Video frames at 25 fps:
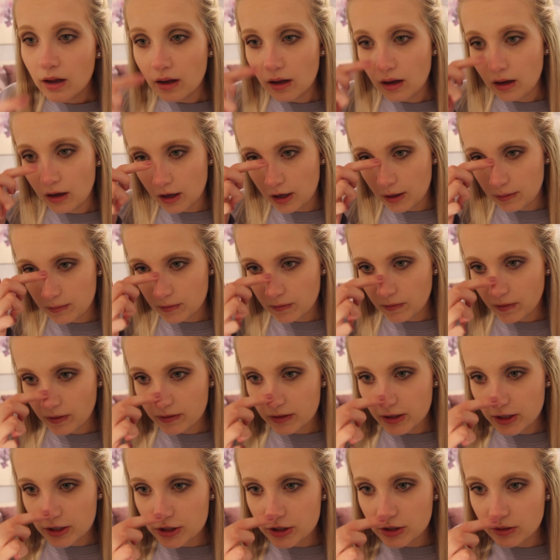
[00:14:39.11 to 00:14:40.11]
The
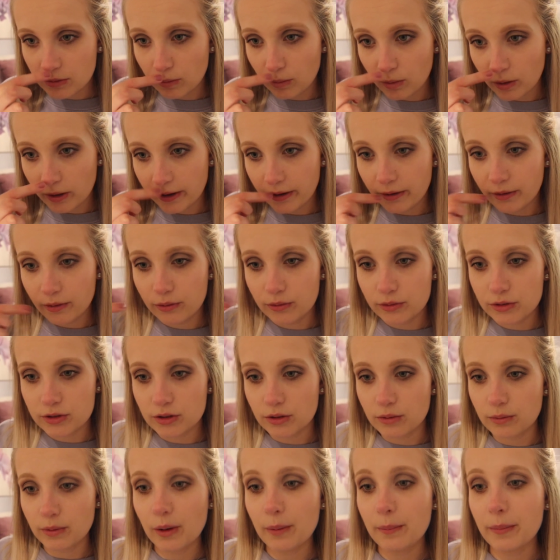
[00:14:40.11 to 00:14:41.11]
foundation wore out
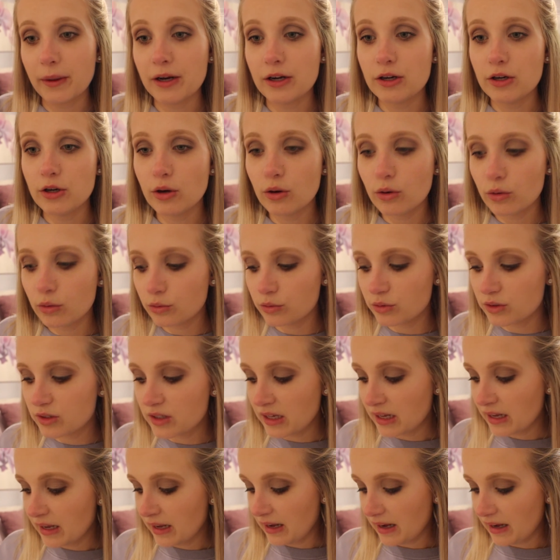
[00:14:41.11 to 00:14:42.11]
around my nose,
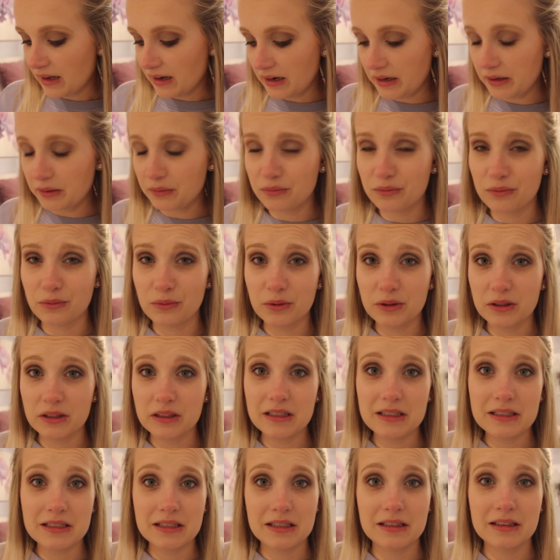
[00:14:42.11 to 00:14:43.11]
and I
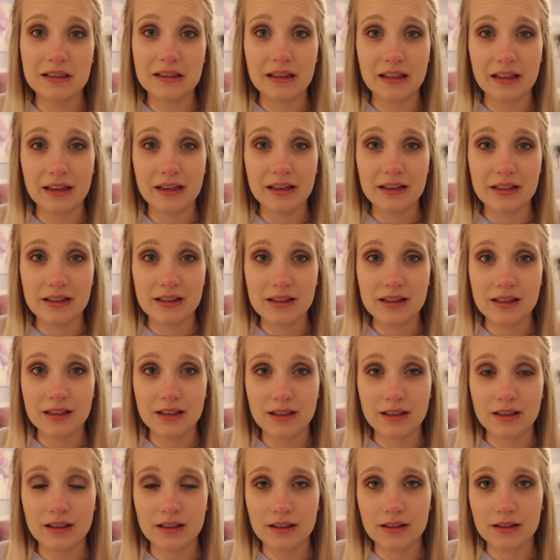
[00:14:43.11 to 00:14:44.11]
really didn't like
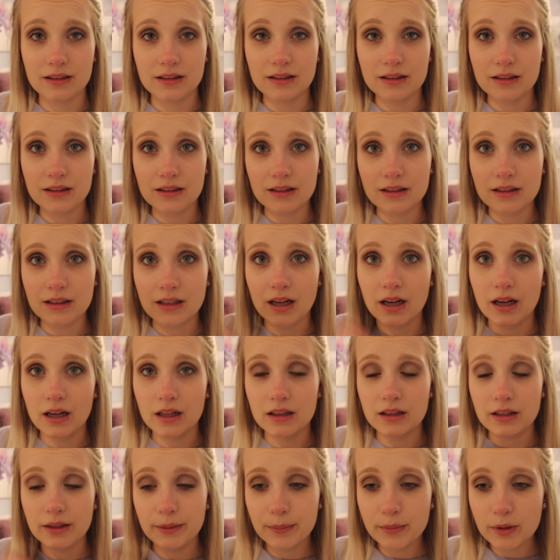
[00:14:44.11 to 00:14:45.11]
the
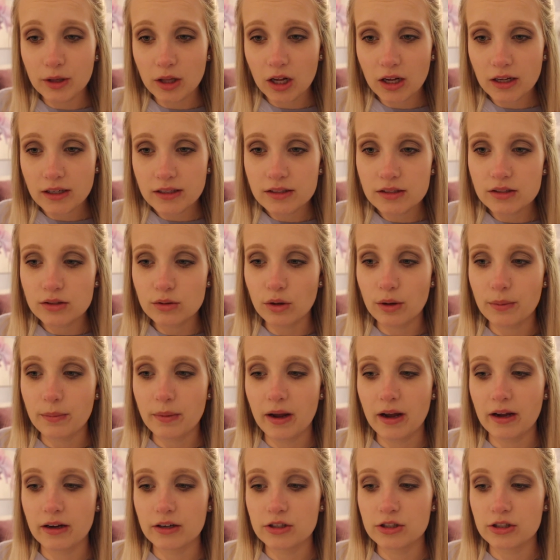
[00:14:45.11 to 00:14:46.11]
lip gloss, so I
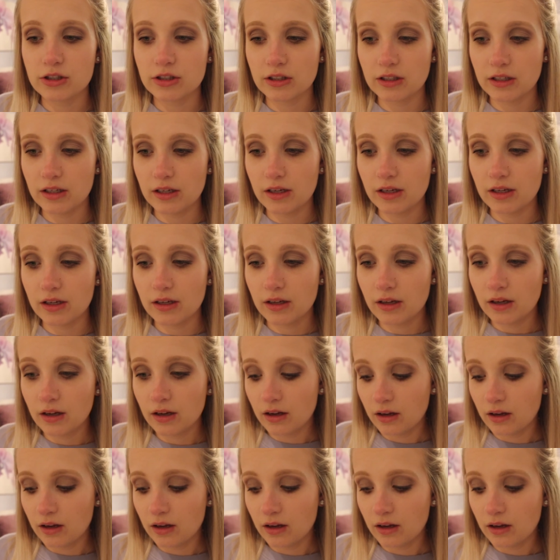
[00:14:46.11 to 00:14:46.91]
actually